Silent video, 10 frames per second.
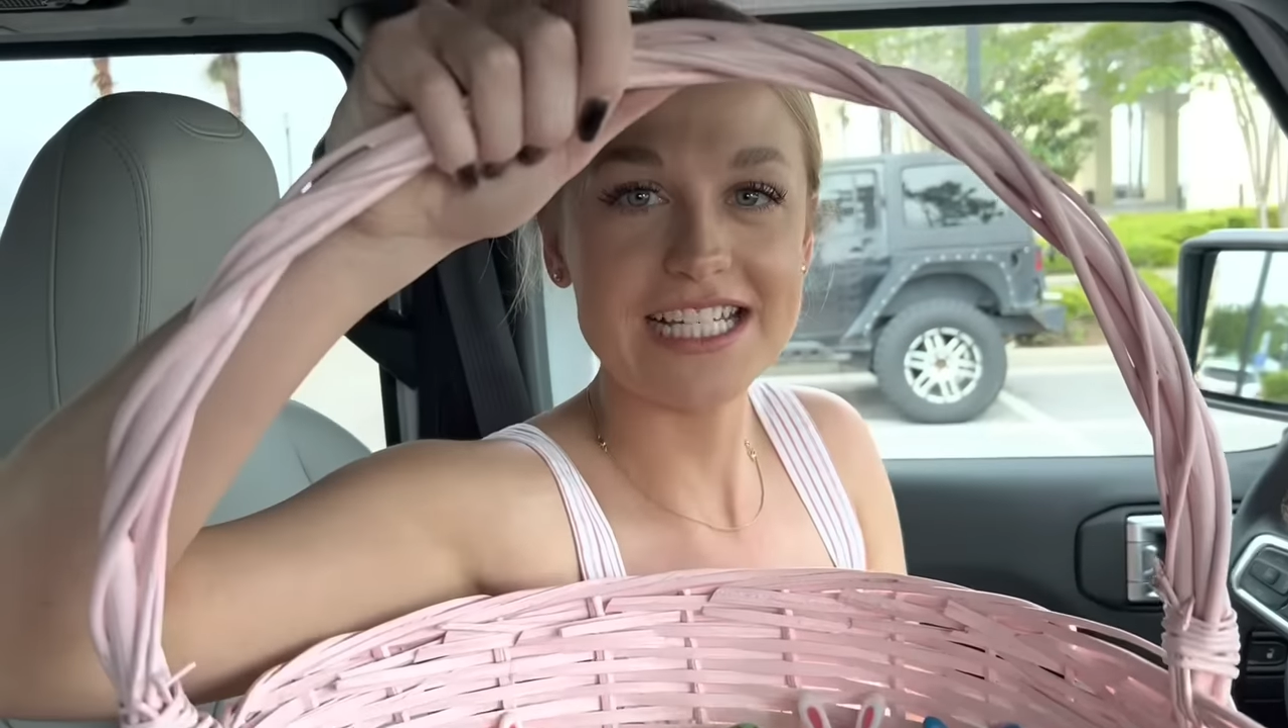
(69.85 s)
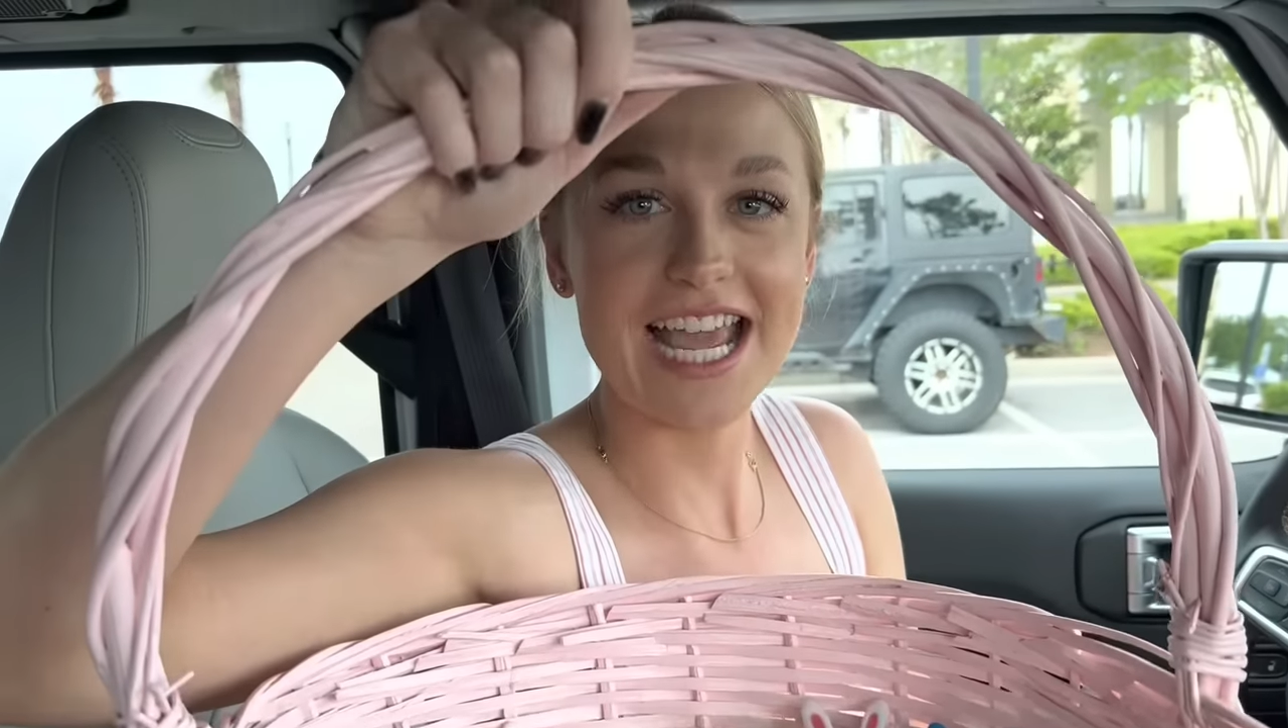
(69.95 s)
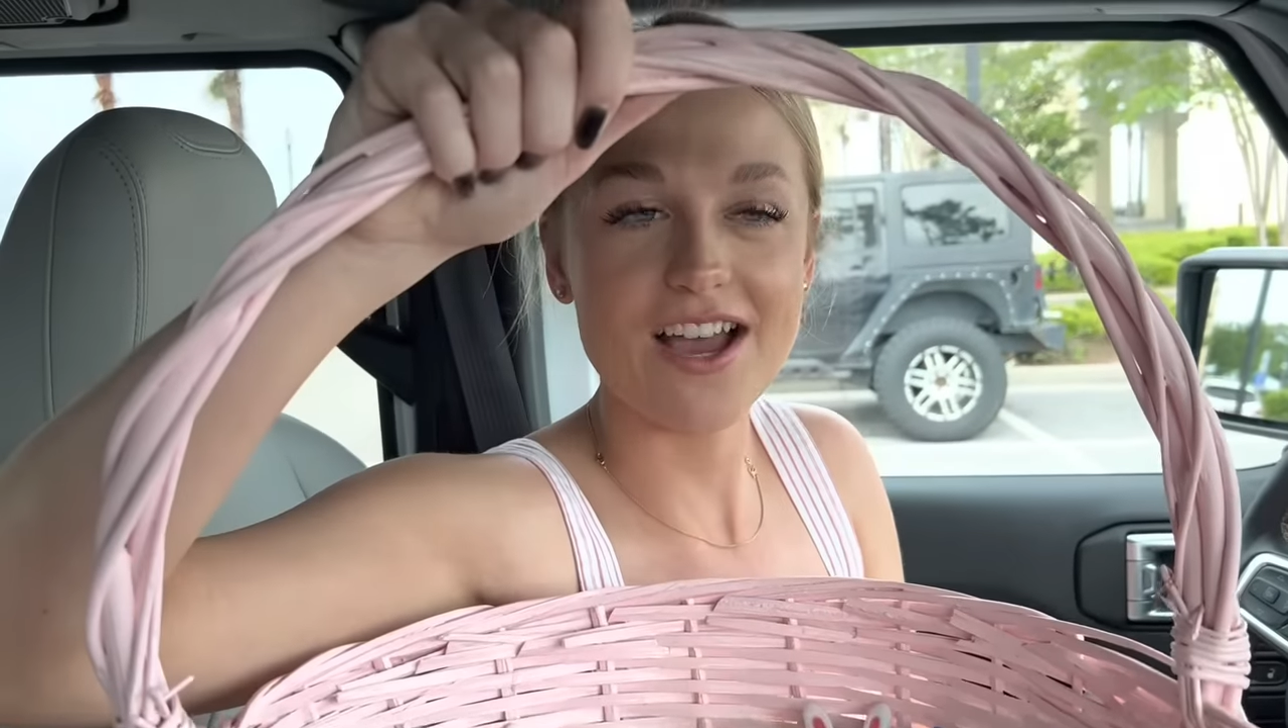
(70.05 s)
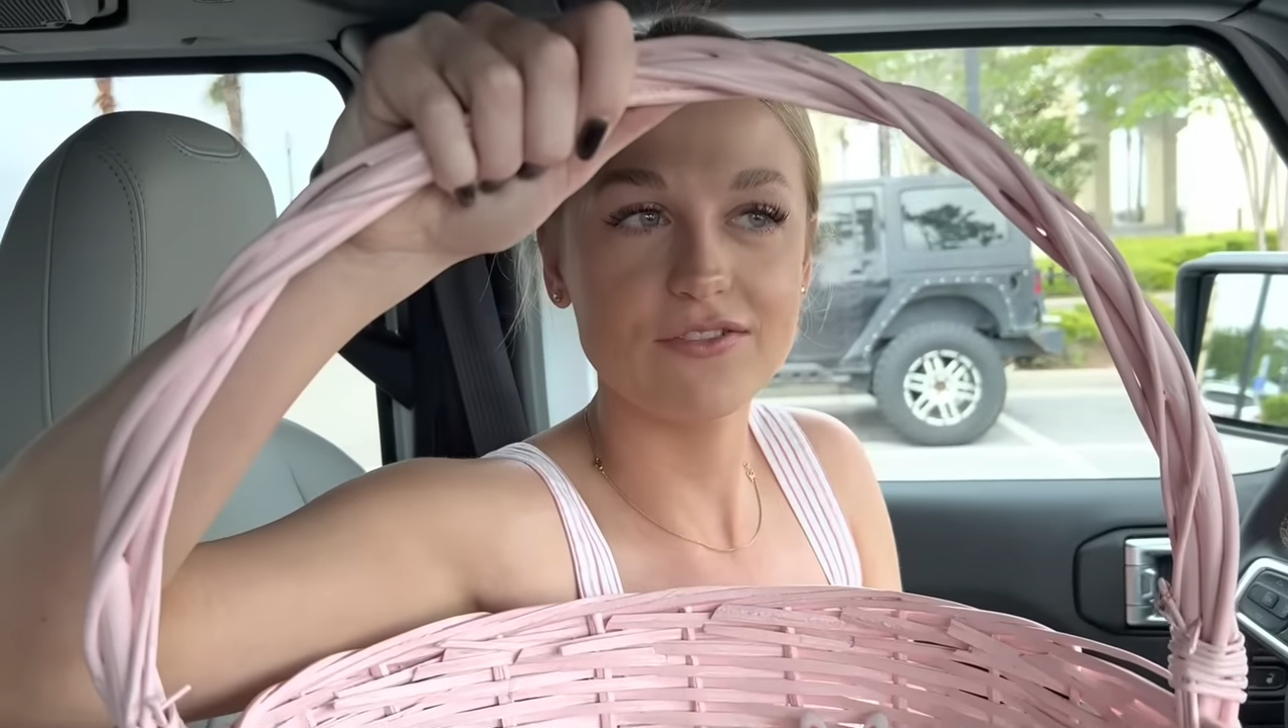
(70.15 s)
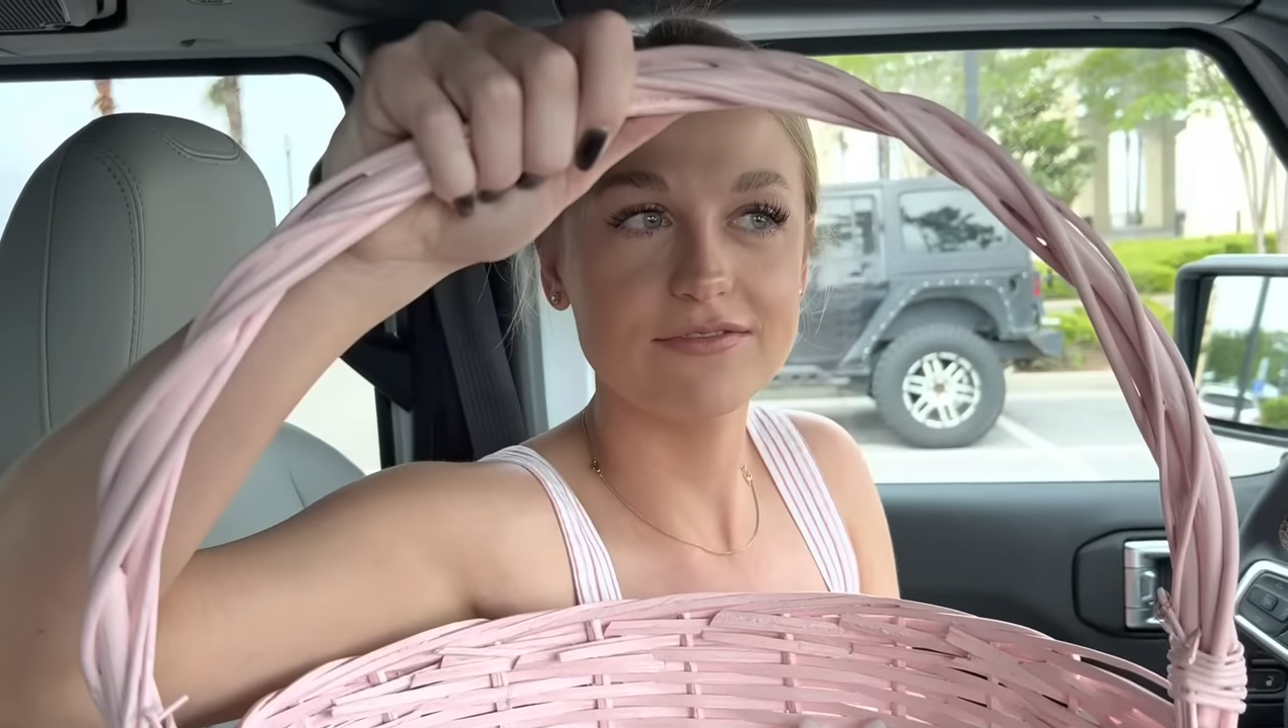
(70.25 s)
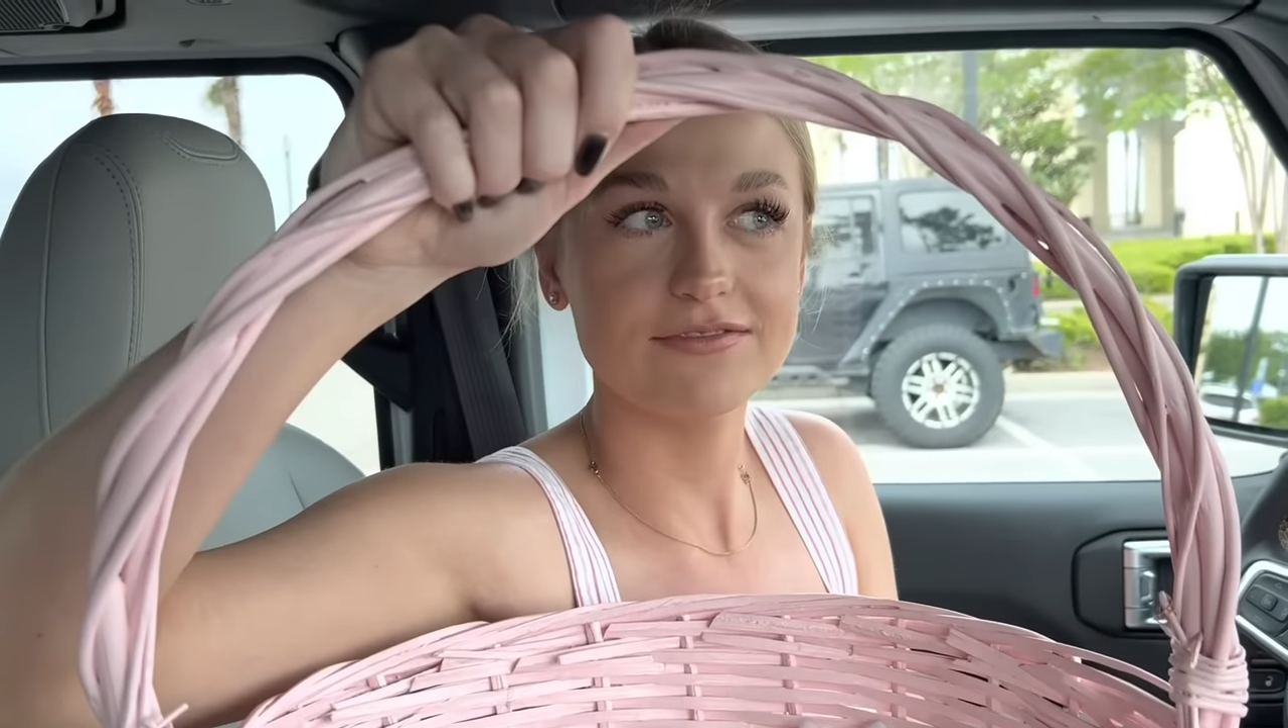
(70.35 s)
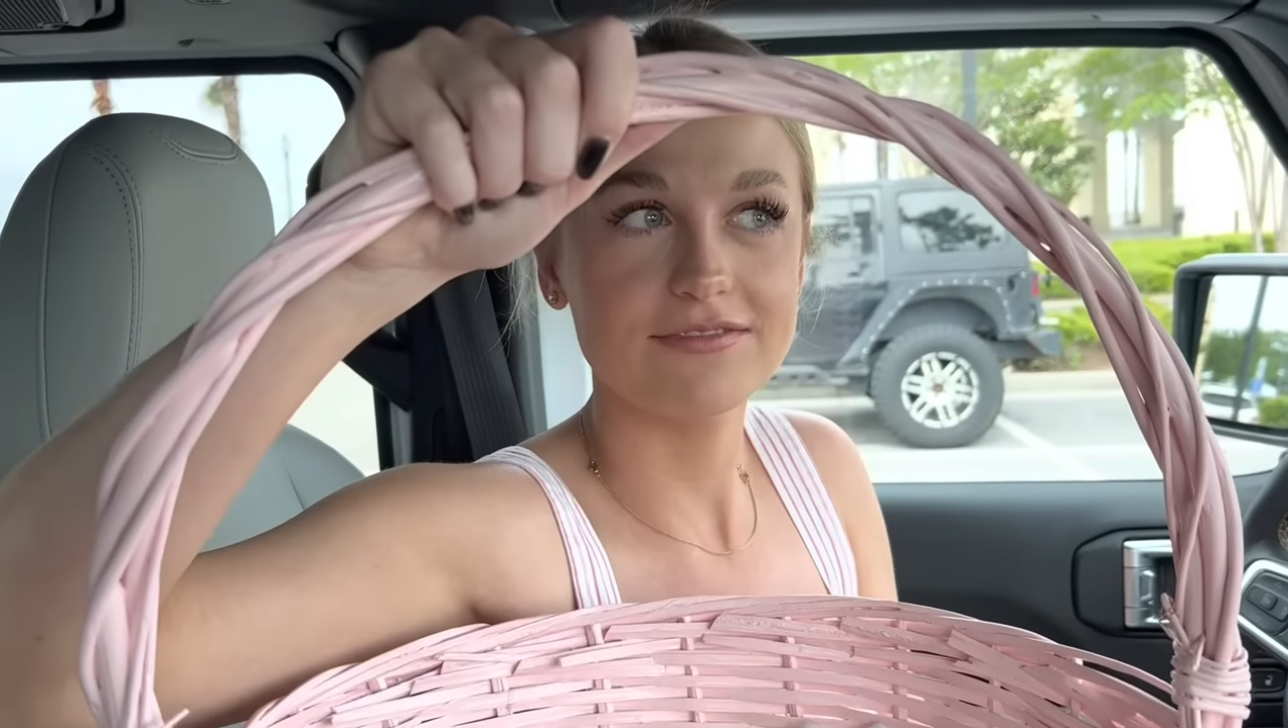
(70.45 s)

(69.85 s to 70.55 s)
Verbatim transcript: down,